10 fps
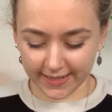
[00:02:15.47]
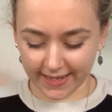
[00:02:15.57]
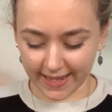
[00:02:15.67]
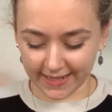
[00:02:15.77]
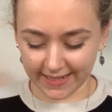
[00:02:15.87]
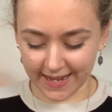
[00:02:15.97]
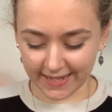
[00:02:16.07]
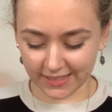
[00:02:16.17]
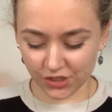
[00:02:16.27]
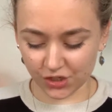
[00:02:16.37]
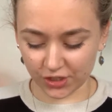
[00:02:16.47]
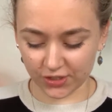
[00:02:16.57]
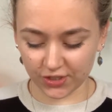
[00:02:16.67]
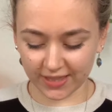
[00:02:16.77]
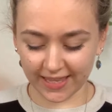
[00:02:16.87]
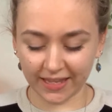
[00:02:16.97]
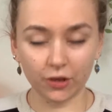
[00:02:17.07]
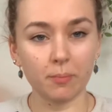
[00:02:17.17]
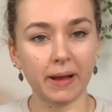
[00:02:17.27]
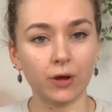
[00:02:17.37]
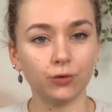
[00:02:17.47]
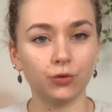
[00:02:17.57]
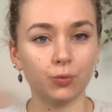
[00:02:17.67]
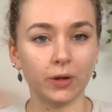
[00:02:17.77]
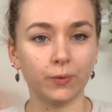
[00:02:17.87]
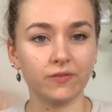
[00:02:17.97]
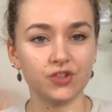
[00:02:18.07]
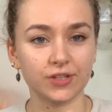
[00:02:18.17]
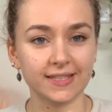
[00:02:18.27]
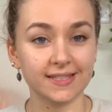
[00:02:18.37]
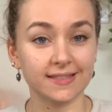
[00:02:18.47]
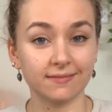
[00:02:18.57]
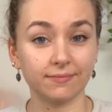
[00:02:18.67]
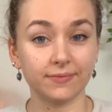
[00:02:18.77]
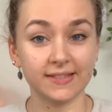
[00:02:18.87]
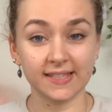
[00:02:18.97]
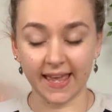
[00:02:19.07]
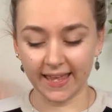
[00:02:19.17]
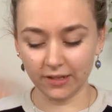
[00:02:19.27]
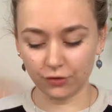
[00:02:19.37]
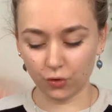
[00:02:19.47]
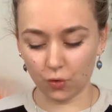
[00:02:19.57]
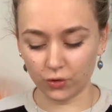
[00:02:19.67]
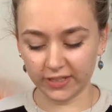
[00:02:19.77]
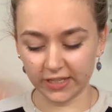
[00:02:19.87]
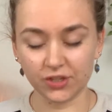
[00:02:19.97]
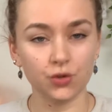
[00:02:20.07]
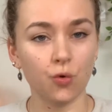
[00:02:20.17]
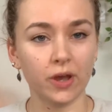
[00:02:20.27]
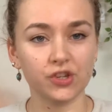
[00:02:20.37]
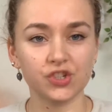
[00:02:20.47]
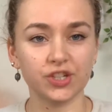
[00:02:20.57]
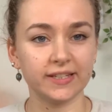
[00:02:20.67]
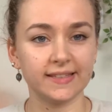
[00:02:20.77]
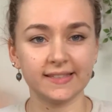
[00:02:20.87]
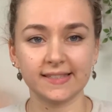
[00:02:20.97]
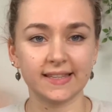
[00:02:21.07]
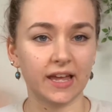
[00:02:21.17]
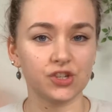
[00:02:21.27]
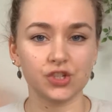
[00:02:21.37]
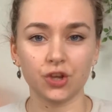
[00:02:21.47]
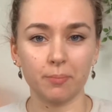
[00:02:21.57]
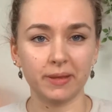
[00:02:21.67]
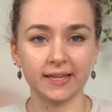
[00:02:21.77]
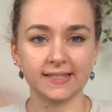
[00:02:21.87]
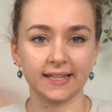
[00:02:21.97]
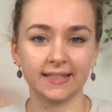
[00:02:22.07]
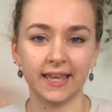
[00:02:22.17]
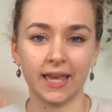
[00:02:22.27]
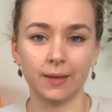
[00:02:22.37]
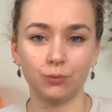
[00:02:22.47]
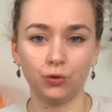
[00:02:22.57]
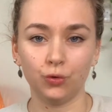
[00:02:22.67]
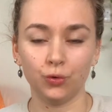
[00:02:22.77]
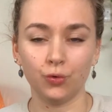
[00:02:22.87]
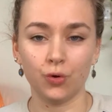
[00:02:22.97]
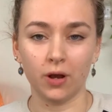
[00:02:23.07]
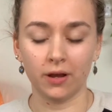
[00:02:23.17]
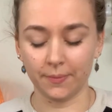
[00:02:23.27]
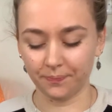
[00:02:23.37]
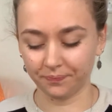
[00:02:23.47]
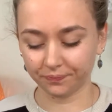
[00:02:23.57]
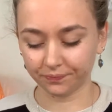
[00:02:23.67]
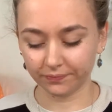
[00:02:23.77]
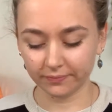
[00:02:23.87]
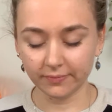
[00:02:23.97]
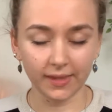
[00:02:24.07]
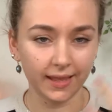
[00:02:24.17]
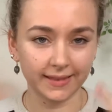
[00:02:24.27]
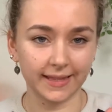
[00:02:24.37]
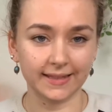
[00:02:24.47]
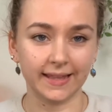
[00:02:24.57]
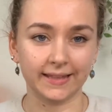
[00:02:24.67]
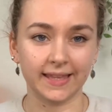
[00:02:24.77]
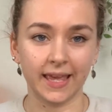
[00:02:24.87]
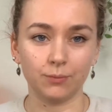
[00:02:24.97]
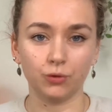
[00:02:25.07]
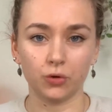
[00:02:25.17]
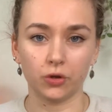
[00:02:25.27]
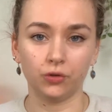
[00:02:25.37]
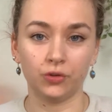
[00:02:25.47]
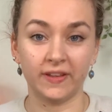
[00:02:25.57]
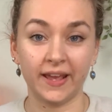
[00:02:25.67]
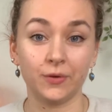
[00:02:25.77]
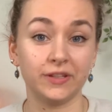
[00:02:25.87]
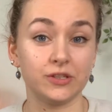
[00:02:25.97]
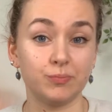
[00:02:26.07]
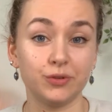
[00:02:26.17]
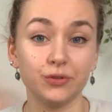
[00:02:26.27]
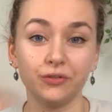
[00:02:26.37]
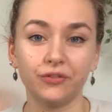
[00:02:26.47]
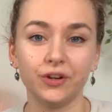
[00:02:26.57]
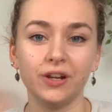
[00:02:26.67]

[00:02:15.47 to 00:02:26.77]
And let's just think about what we've just said, all these questions / topics that came to that came to us today on this beautiful